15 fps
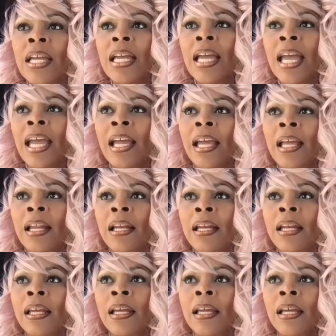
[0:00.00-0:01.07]

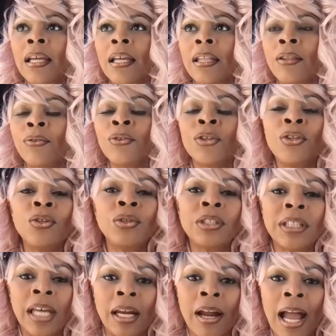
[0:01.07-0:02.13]
And through the
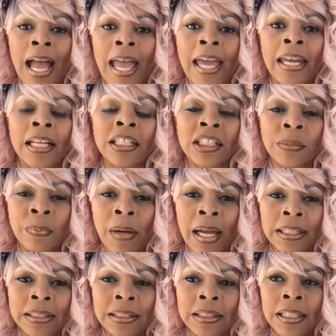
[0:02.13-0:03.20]
newsletter, I had
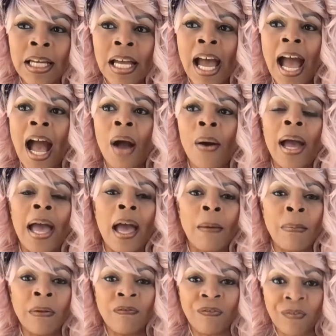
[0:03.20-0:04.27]
expressed how I have
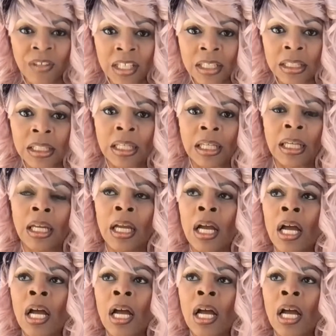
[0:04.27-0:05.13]
been feeling